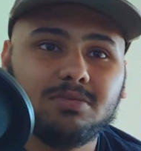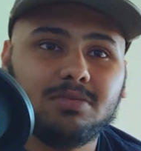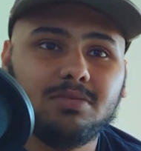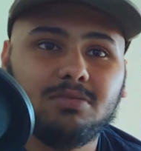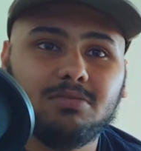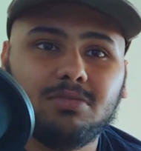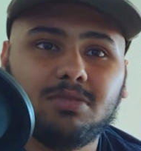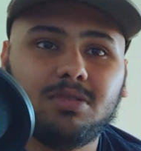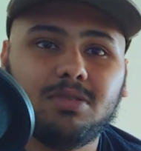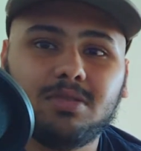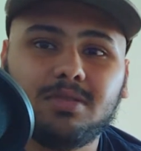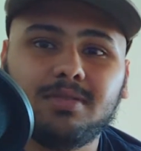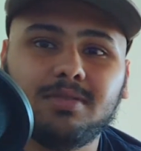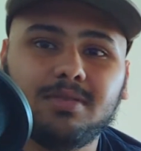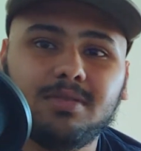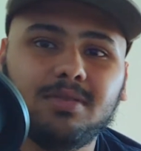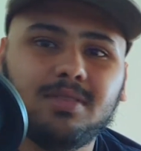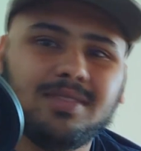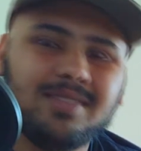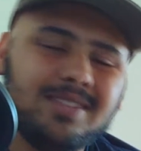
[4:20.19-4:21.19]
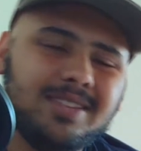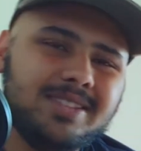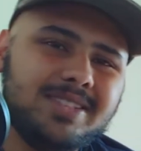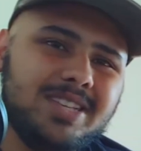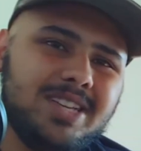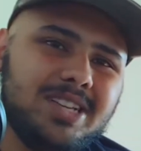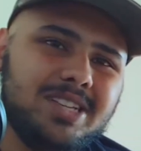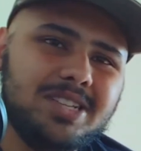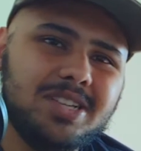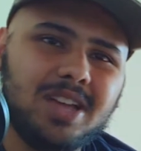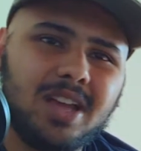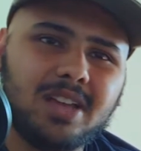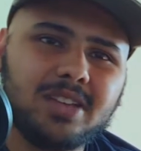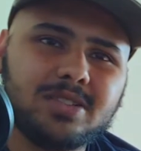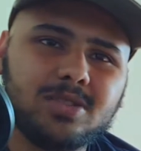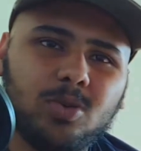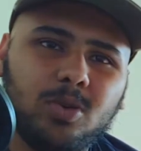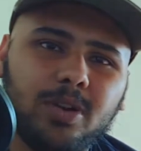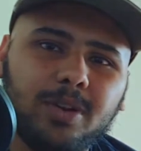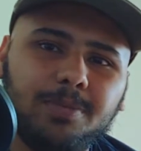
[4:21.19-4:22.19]
the the CGI is
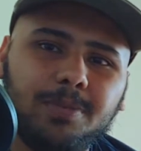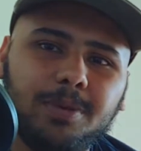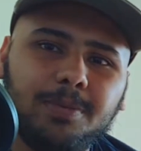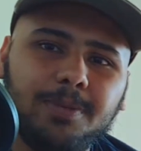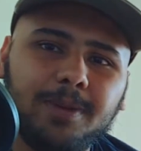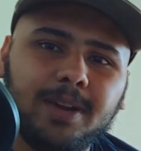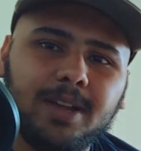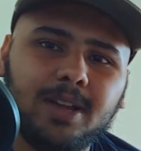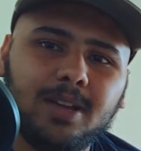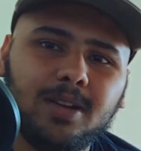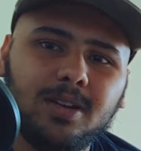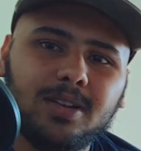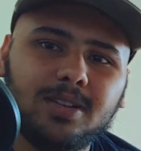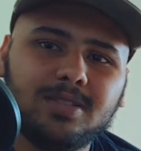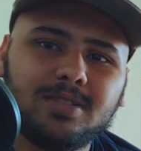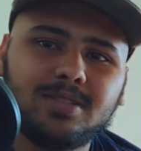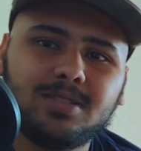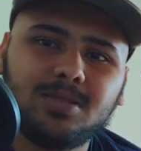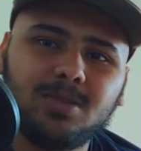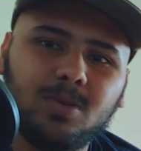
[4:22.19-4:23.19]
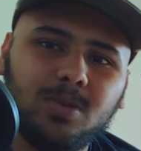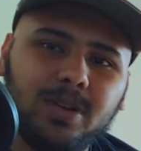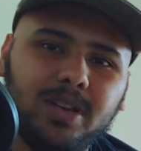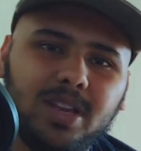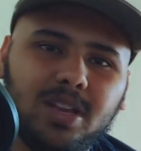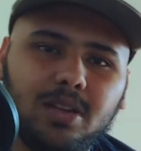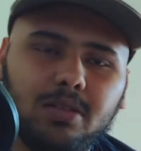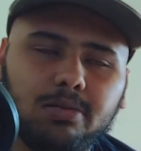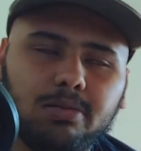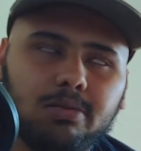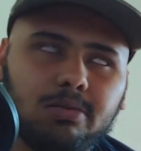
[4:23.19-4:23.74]
going to be pretty good. Story,